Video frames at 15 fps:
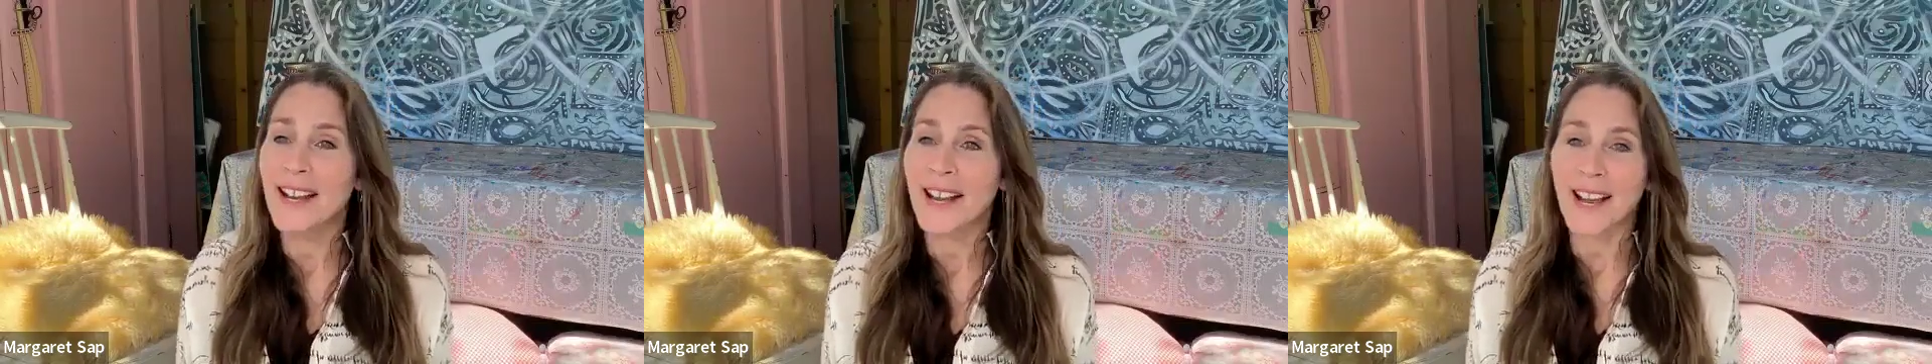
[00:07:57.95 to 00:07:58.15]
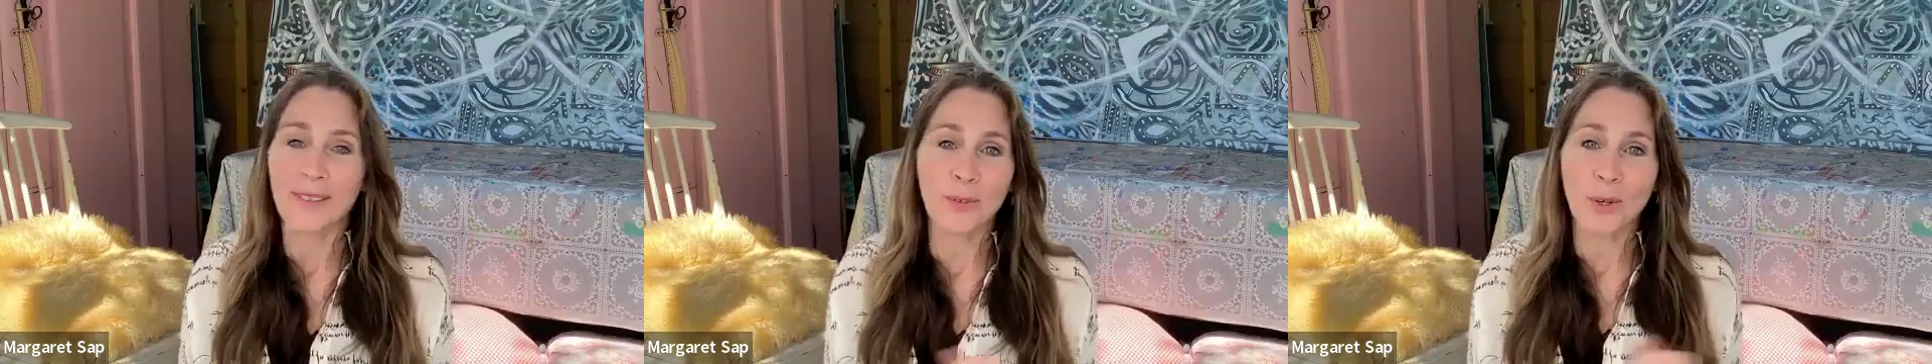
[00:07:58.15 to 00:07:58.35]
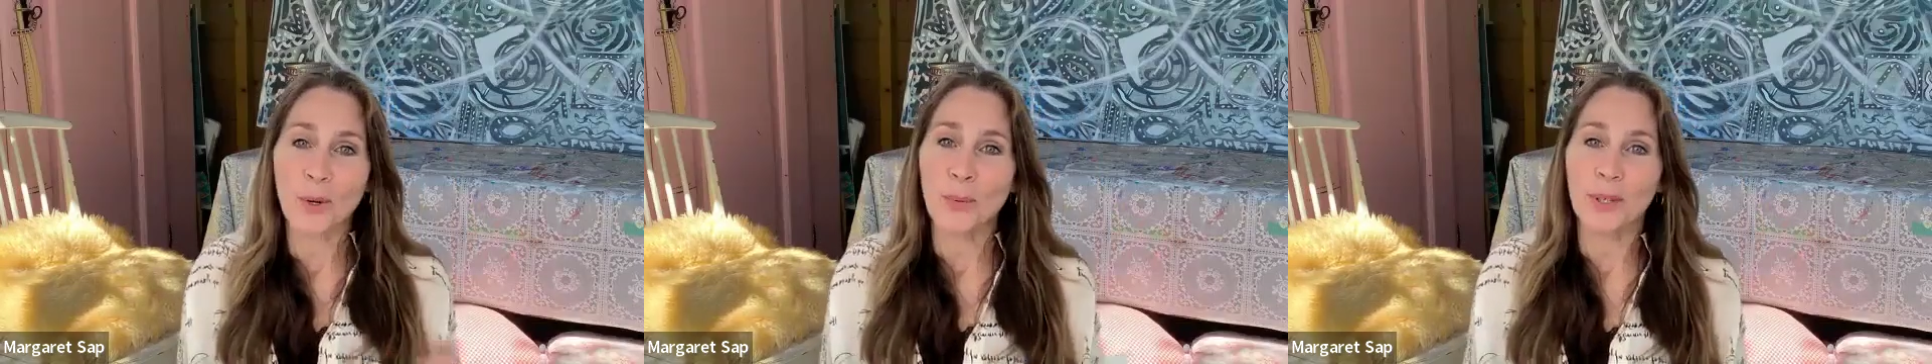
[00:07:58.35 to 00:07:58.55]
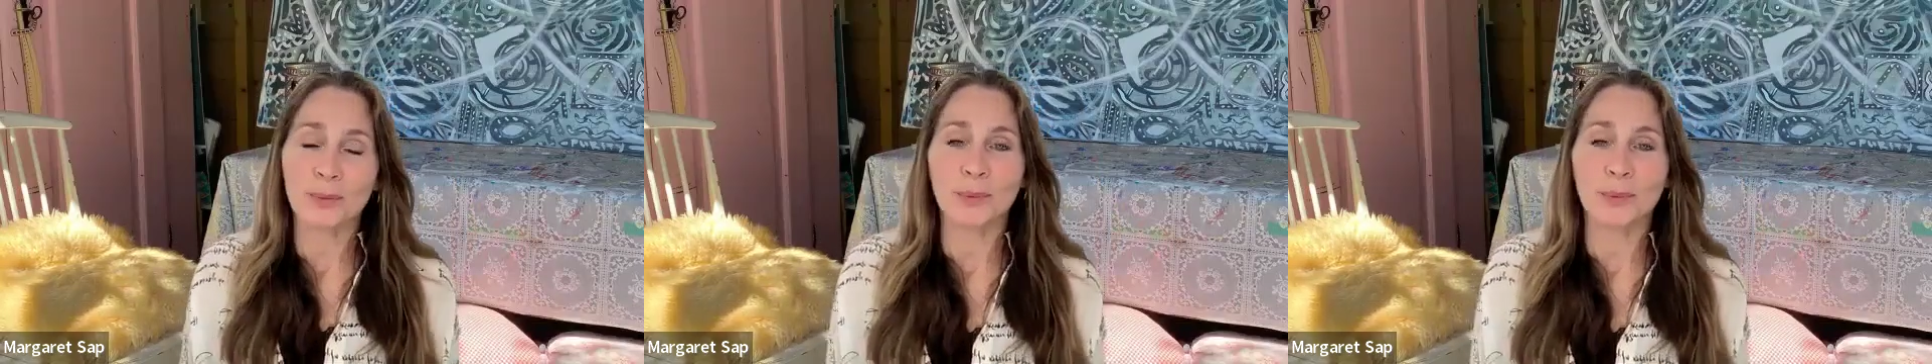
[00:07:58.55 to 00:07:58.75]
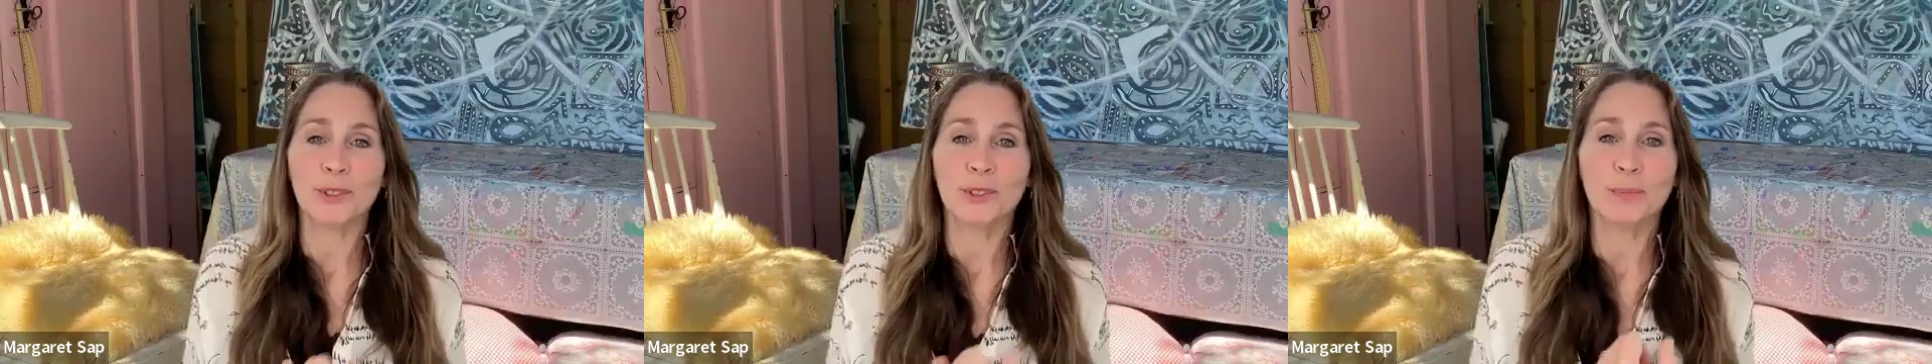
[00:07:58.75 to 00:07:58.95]
I've always
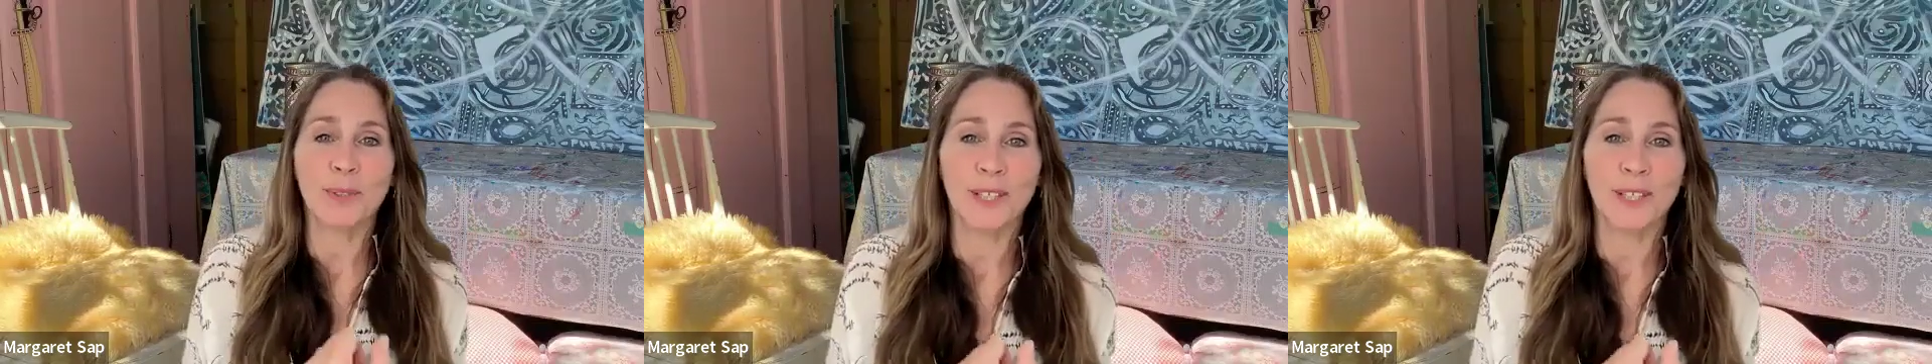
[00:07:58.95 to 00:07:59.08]
wanted to